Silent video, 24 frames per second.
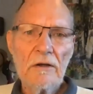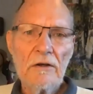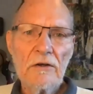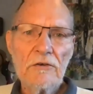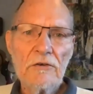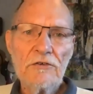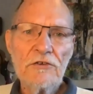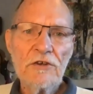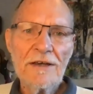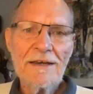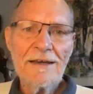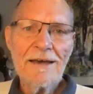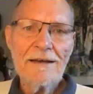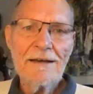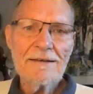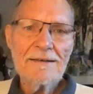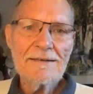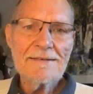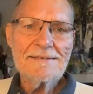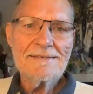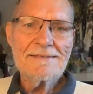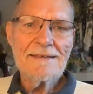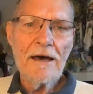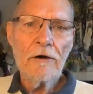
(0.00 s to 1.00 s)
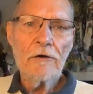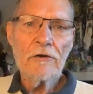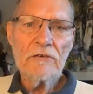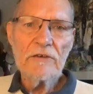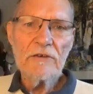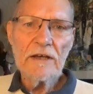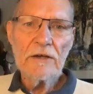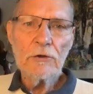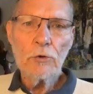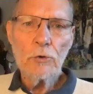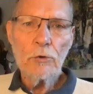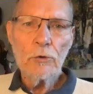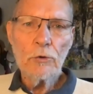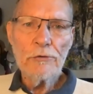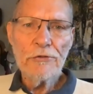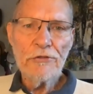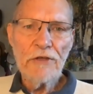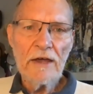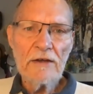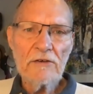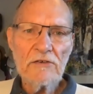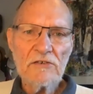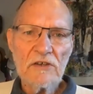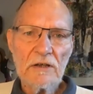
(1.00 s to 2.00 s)
to get it sounding
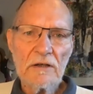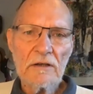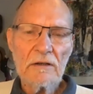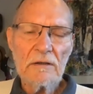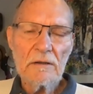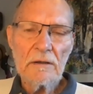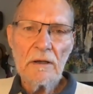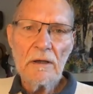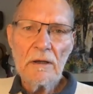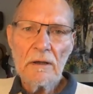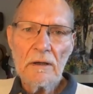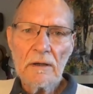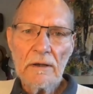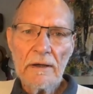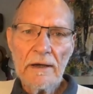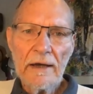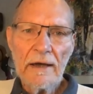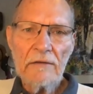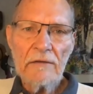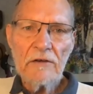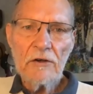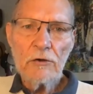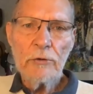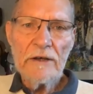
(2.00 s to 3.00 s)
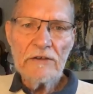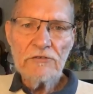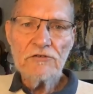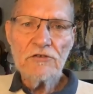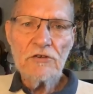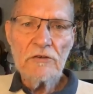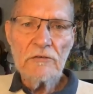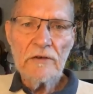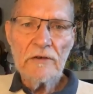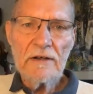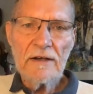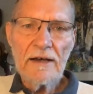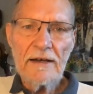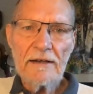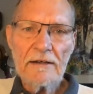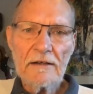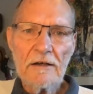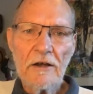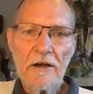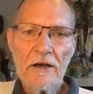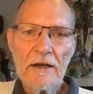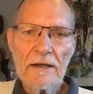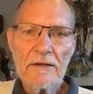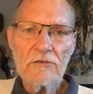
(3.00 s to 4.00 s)
authentic. And the question that I'd
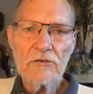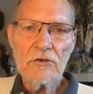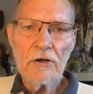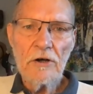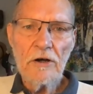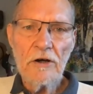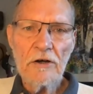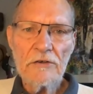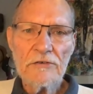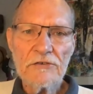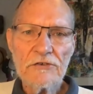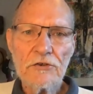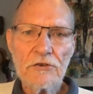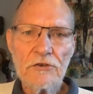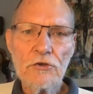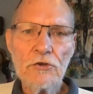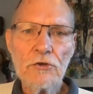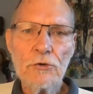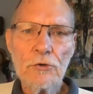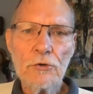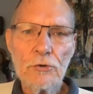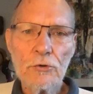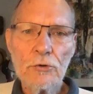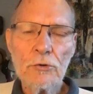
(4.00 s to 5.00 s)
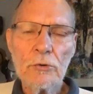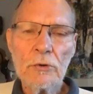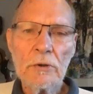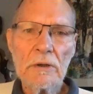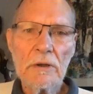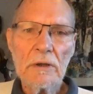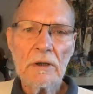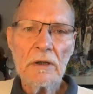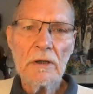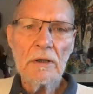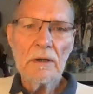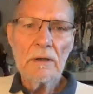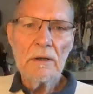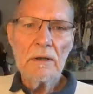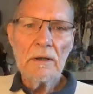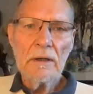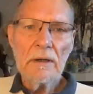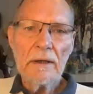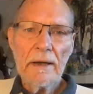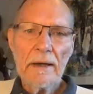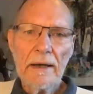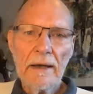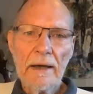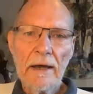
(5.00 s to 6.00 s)
like to ask you
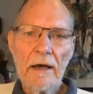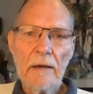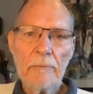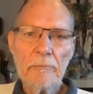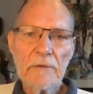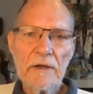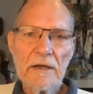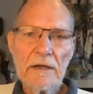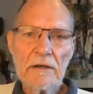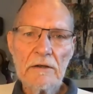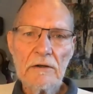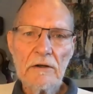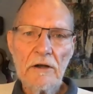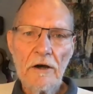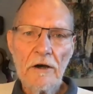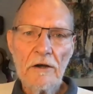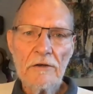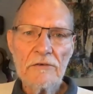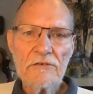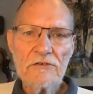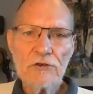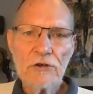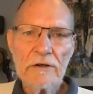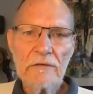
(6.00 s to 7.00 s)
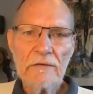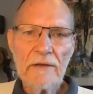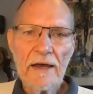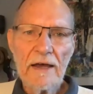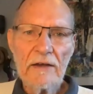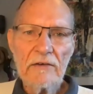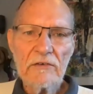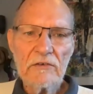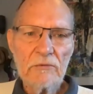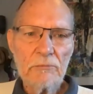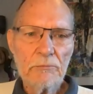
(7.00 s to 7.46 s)
in answering that